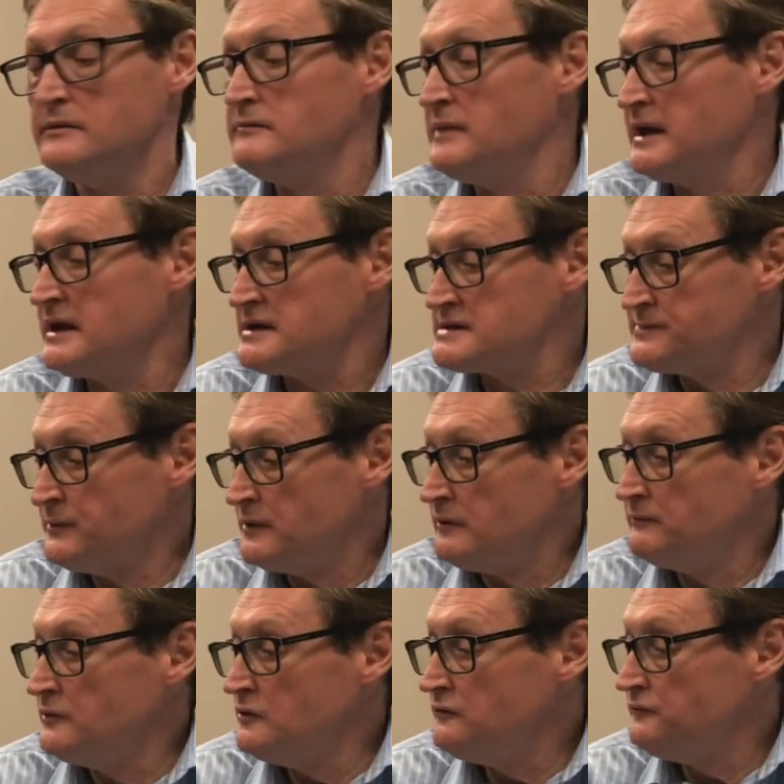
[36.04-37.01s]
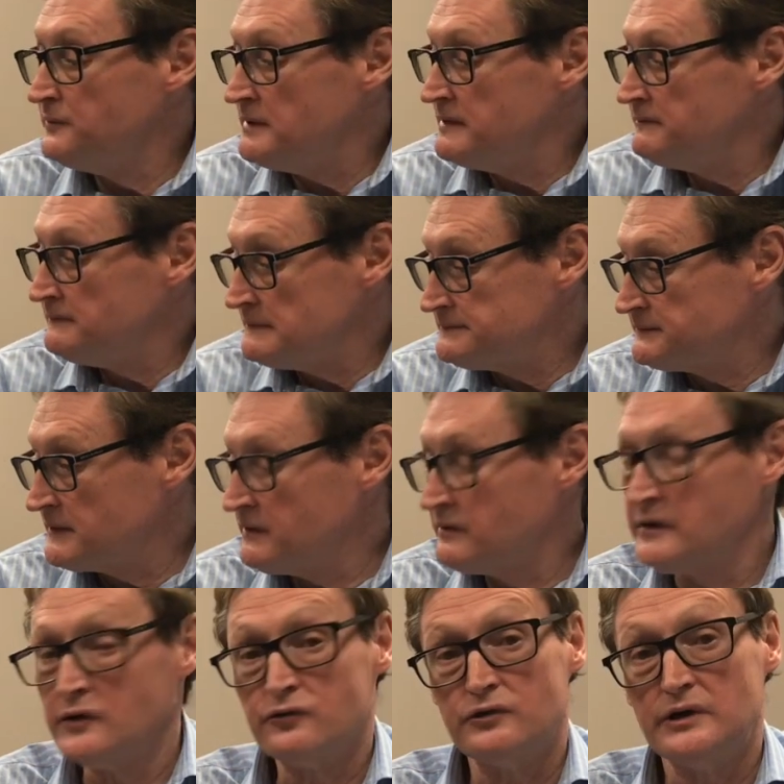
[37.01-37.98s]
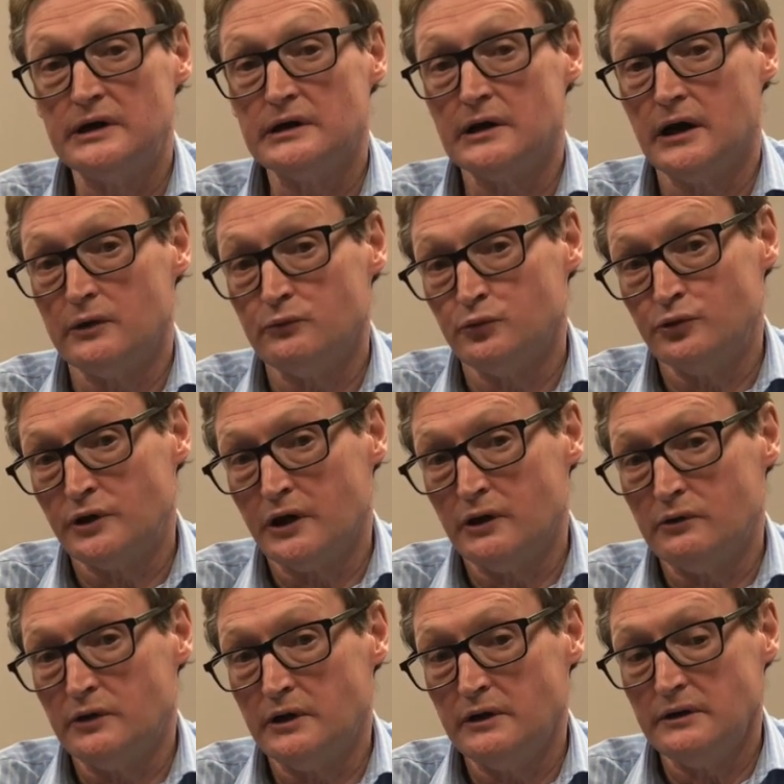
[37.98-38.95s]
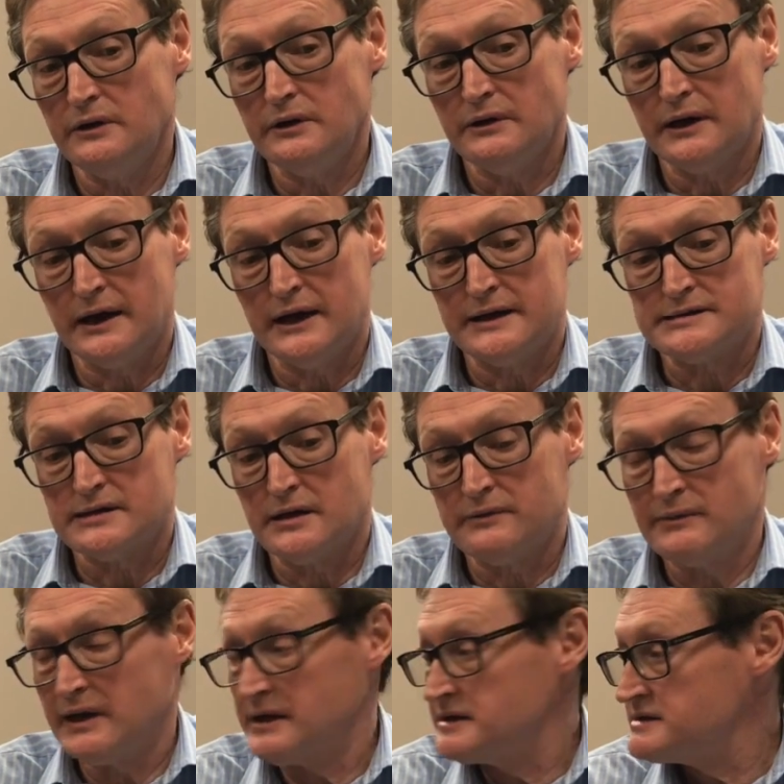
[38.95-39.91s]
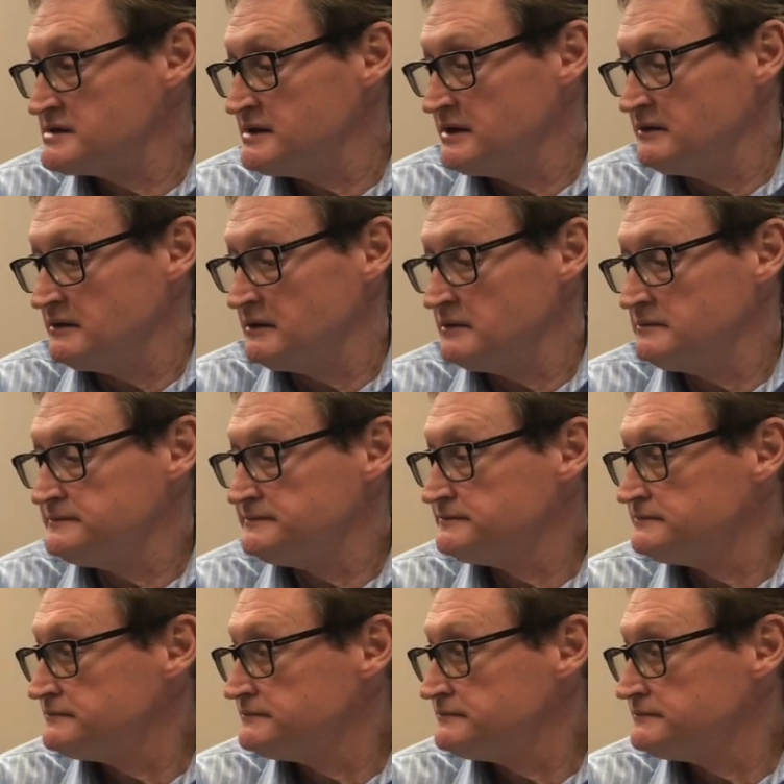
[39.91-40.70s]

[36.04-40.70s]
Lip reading: make a small movement, the green light will go on as I make a signal.